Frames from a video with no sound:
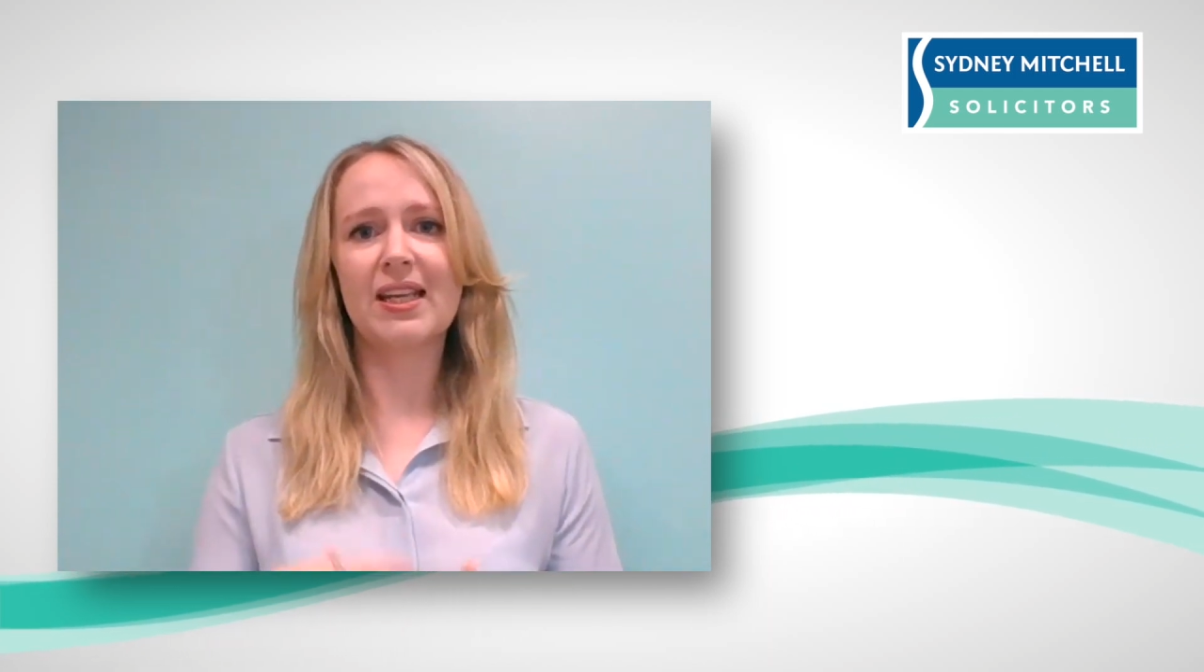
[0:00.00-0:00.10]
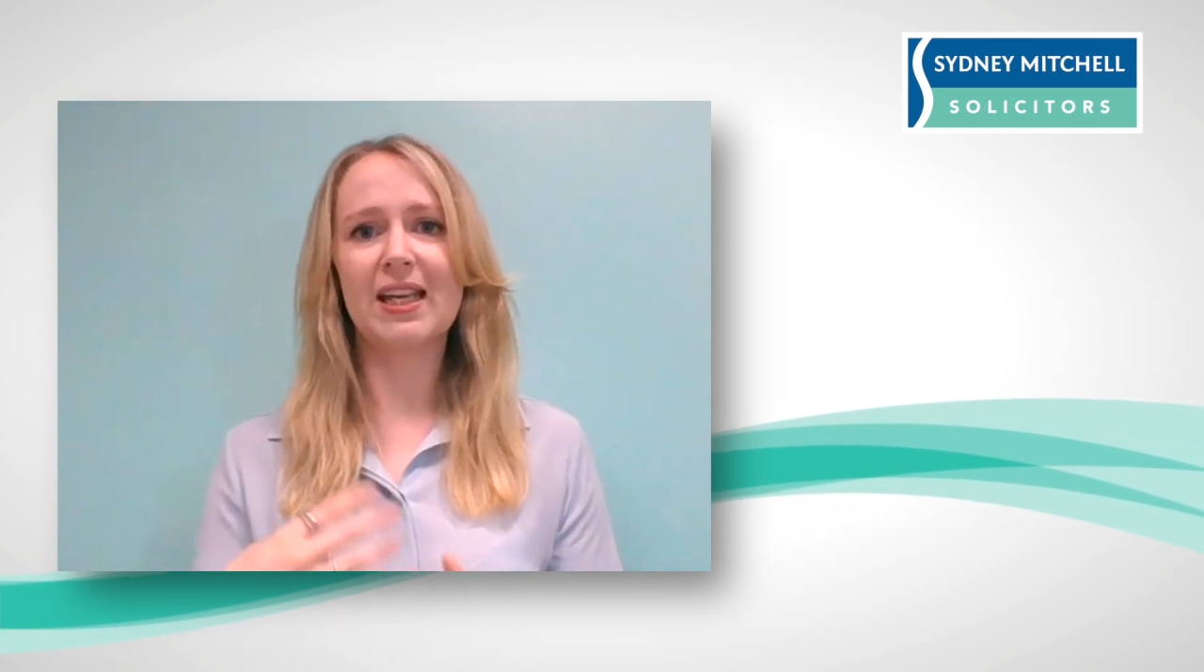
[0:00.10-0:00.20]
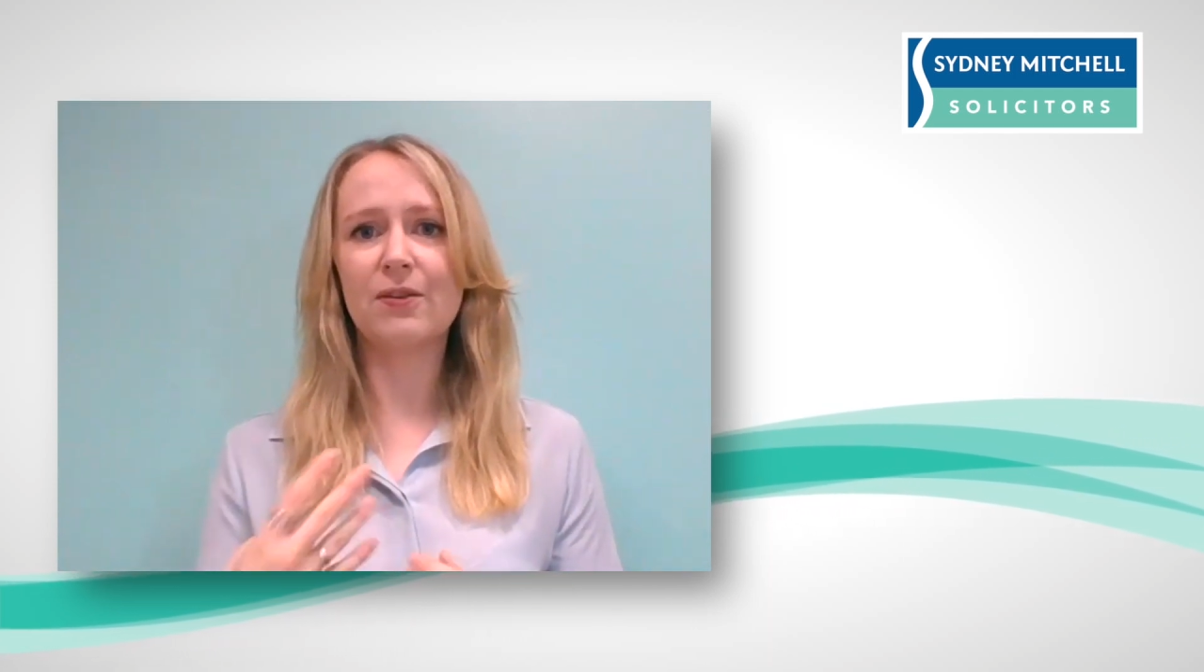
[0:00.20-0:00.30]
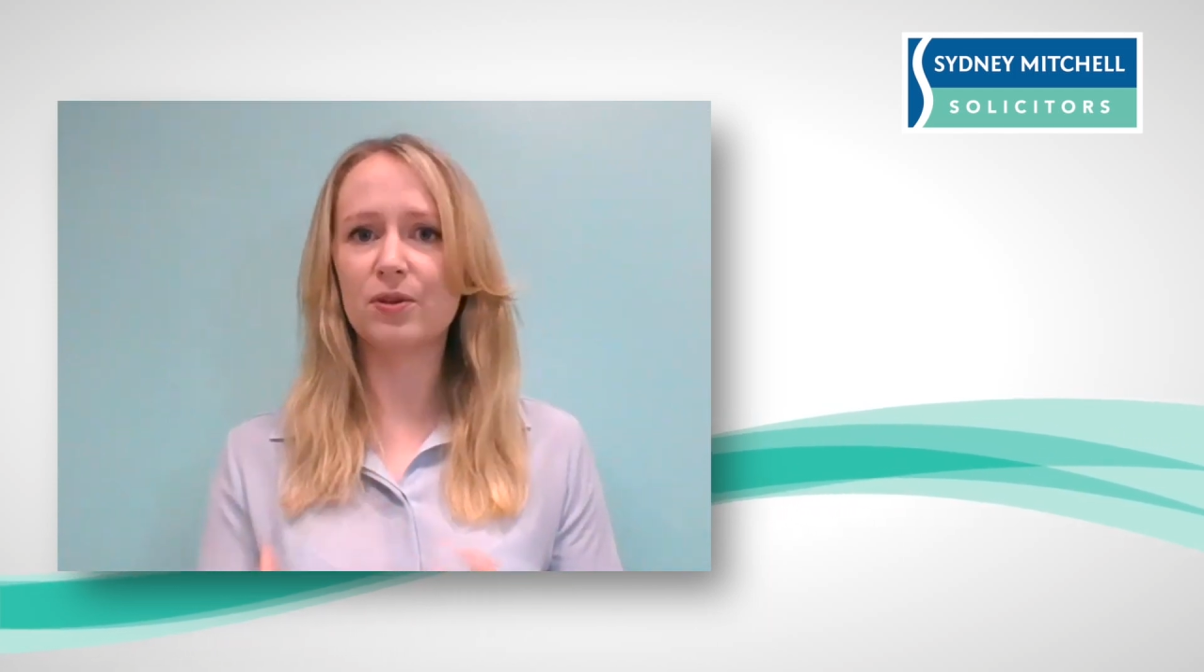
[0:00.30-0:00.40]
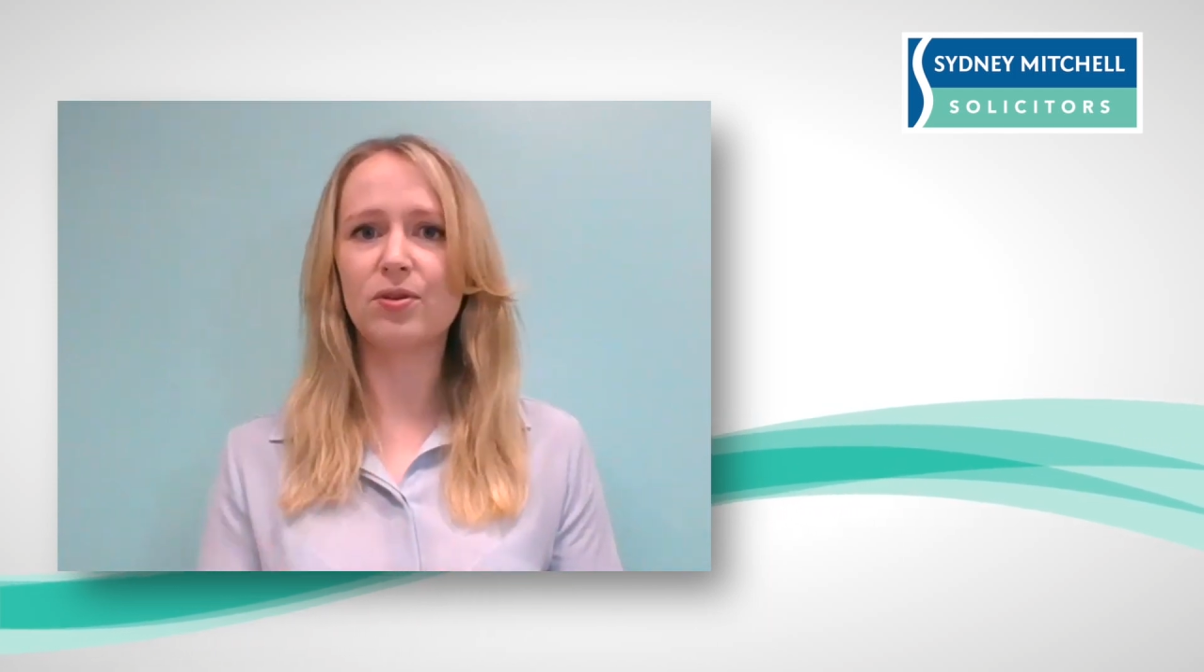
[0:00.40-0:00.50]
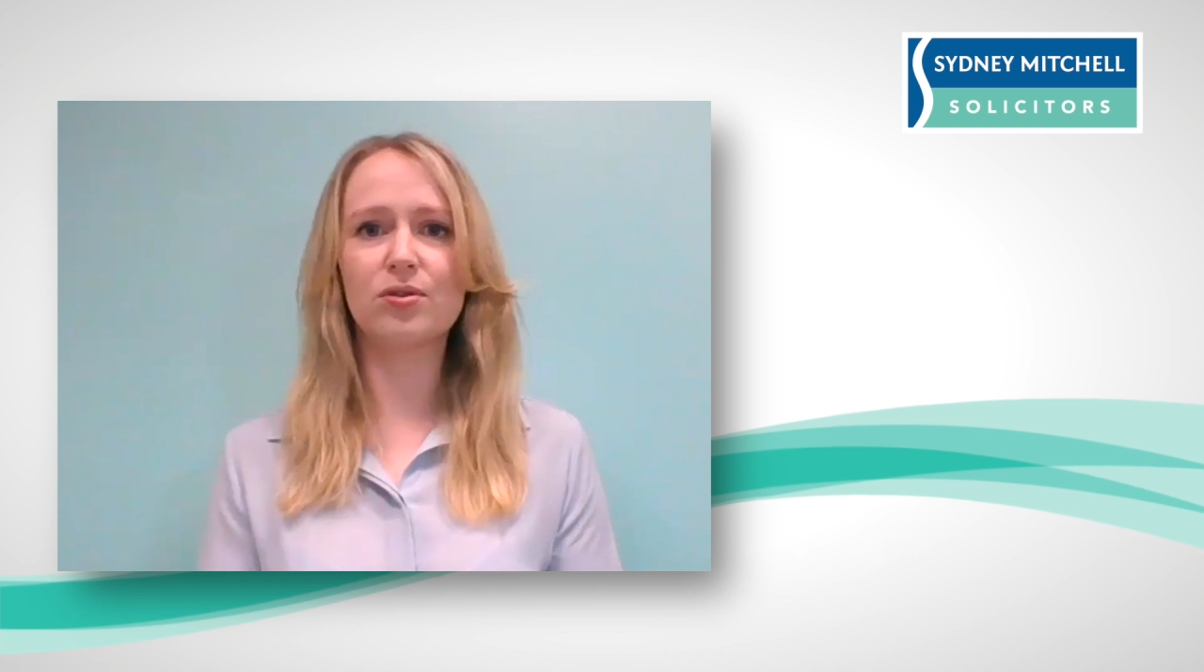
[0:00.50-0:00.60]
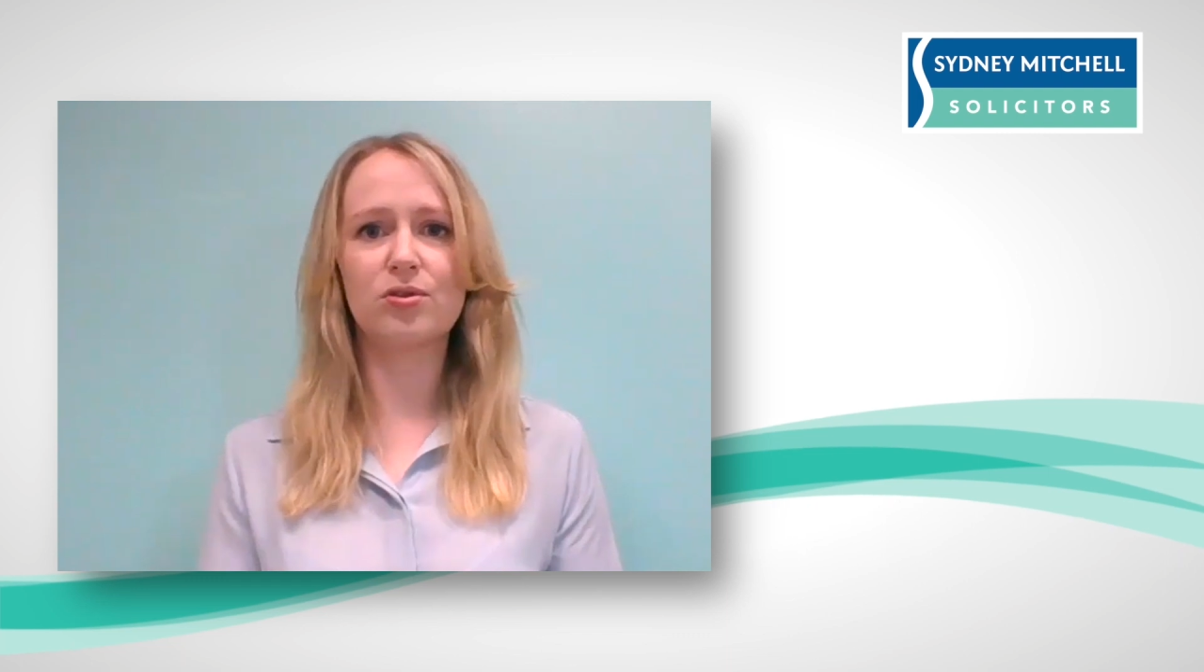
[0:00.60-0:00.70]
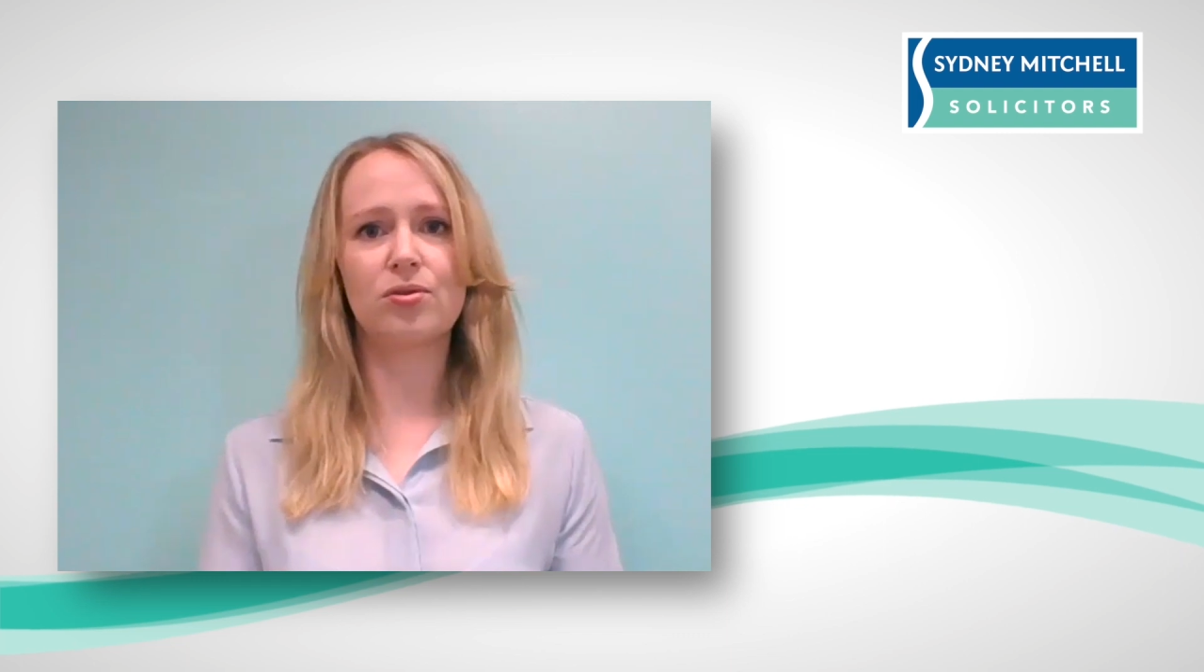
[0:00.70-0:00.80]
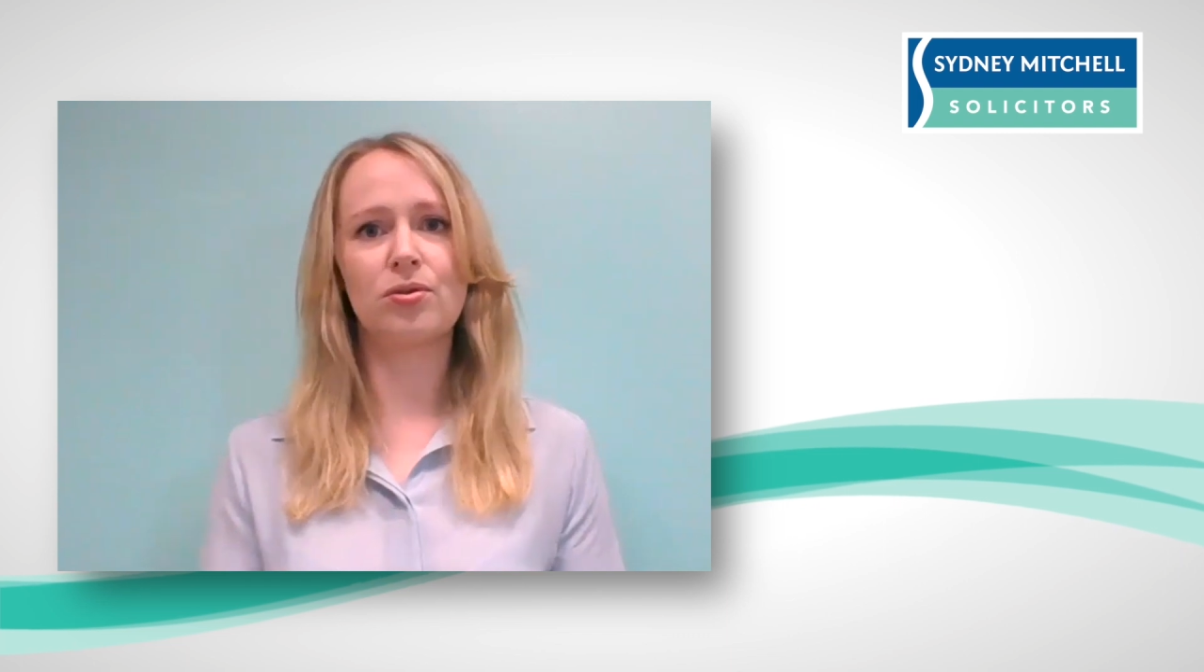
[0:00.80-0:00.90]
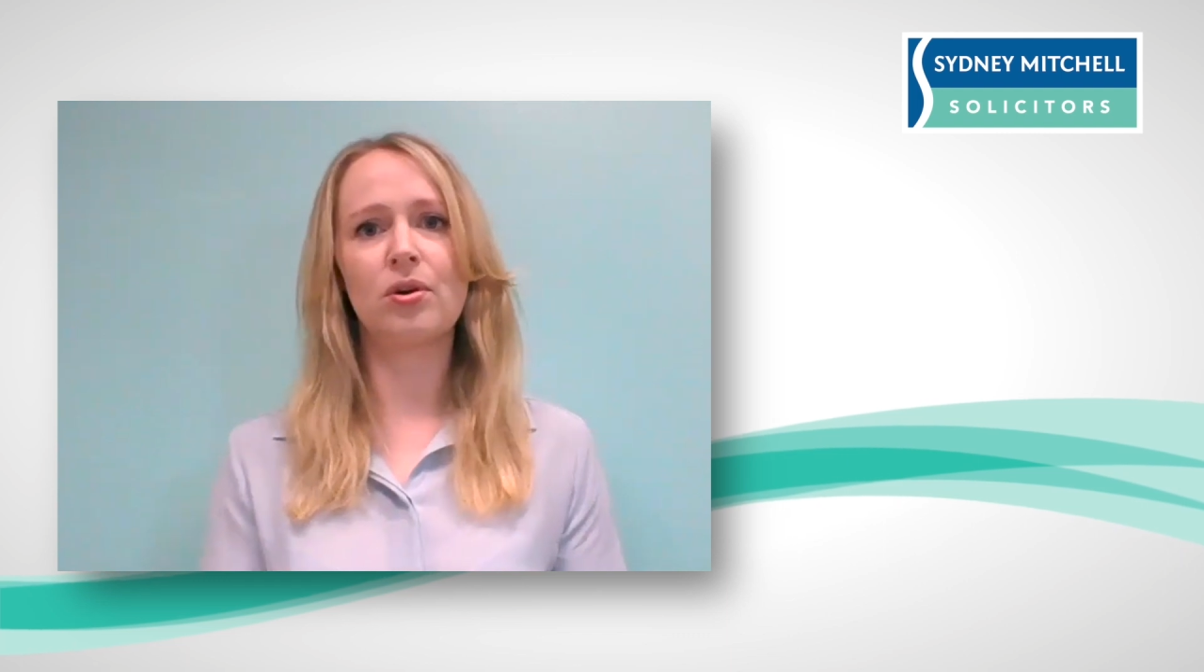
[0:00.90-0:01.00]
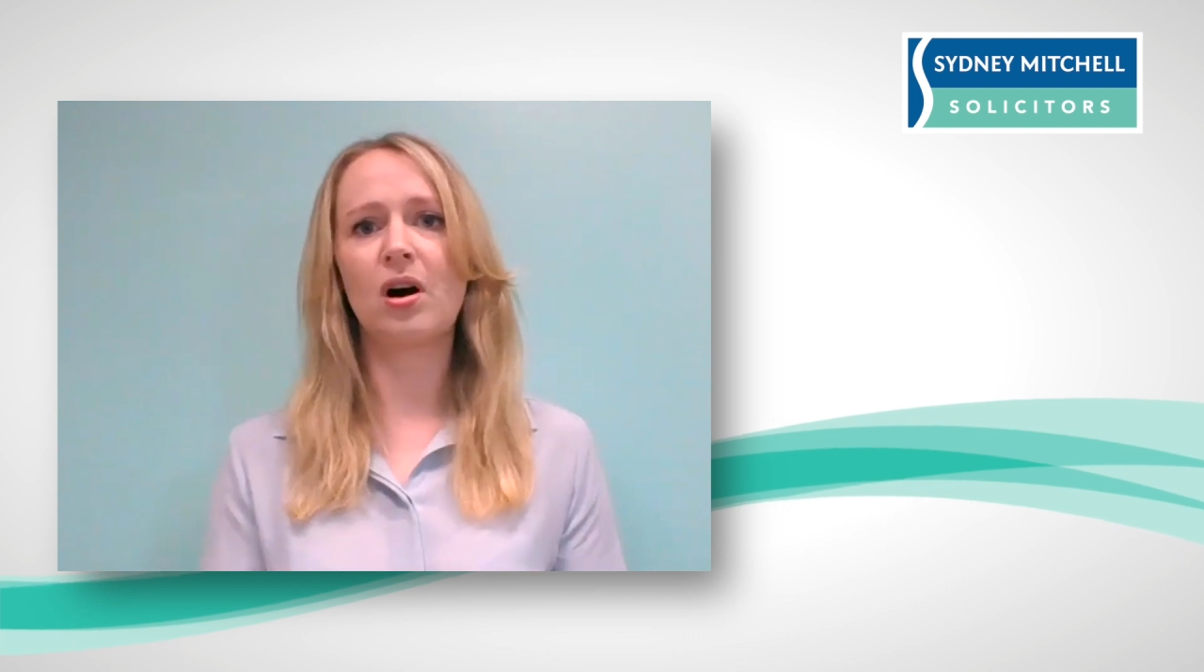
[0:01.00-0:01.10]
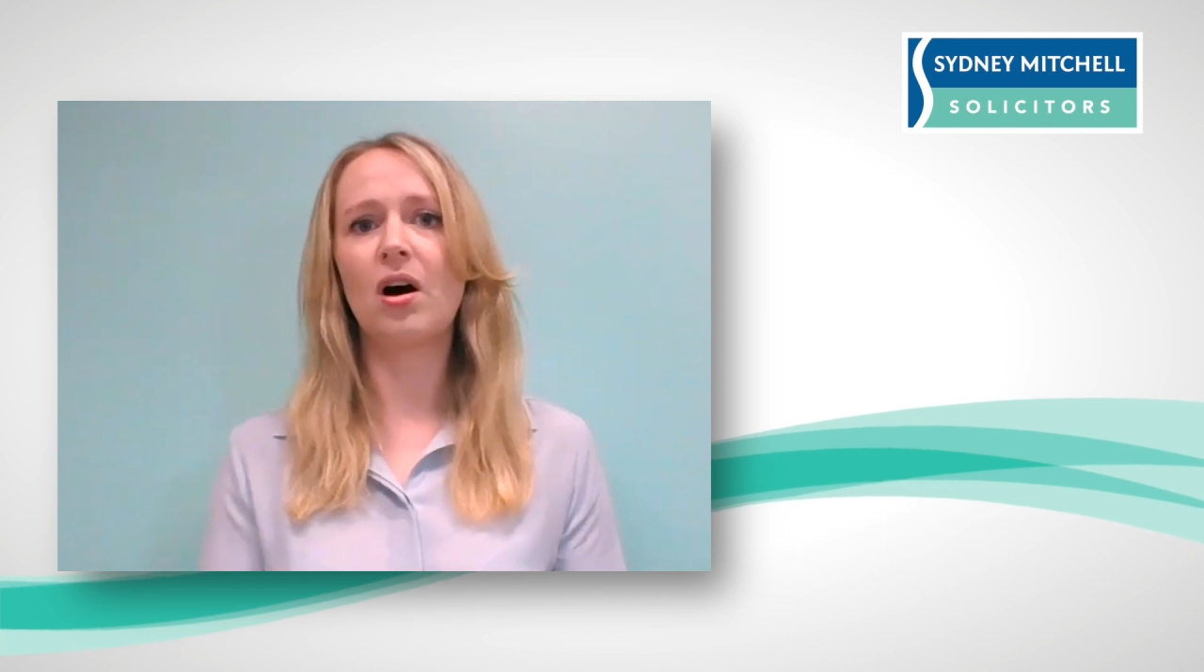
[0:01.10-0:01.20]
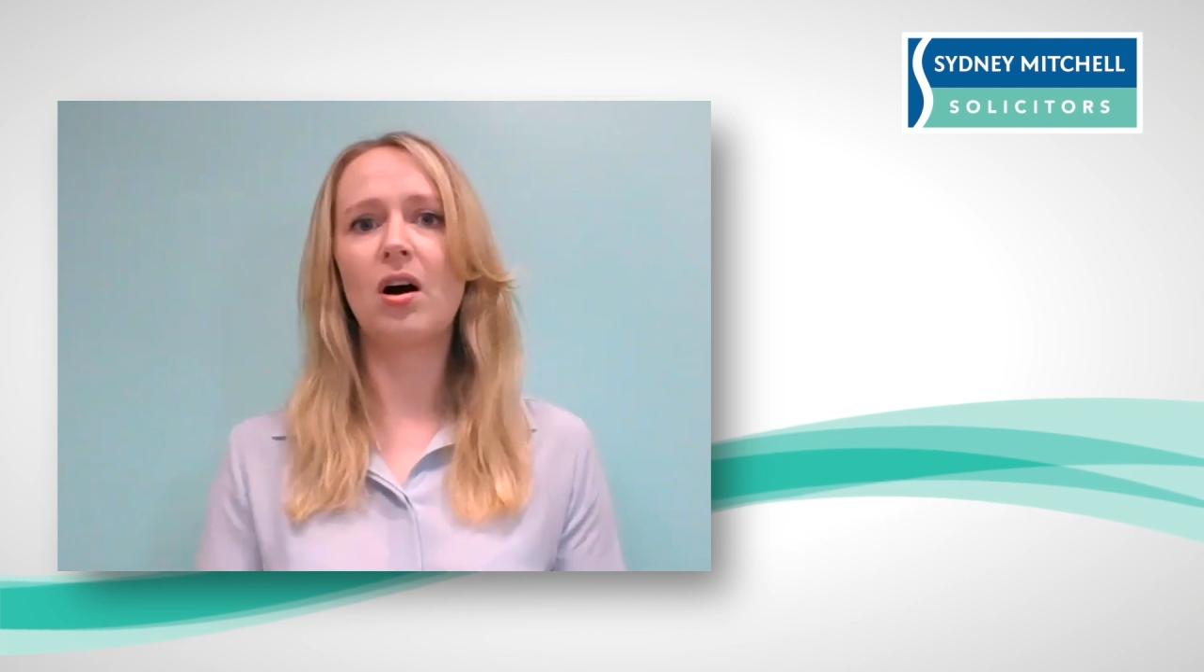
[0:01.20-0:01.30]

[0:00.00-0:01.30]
if you're not sure